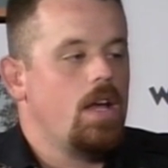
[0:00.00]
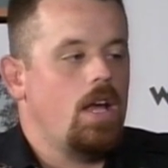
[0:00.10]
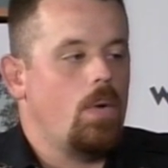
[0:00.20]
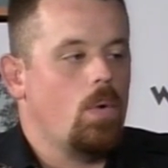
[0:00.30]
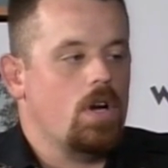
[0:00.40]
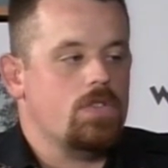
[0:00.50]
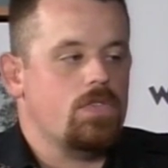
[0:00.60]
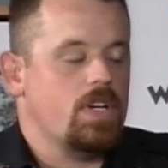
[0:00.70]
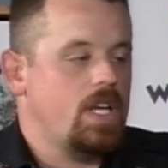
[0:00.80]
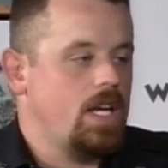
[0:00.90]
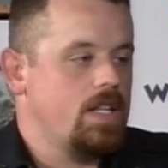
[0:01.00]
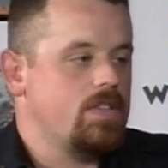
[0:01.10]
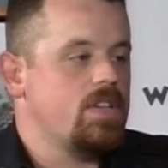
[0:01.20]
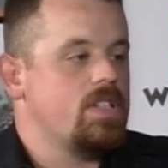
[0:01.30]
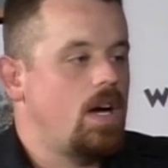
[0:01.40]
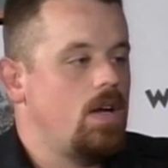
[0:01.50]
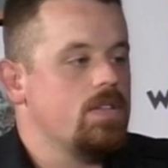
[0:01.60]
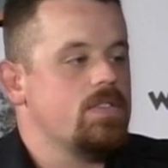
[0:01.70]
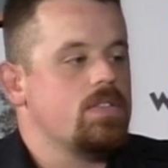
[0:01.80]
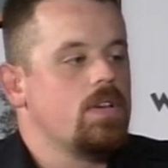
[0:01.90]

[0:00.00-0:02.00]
It works for kids, adults.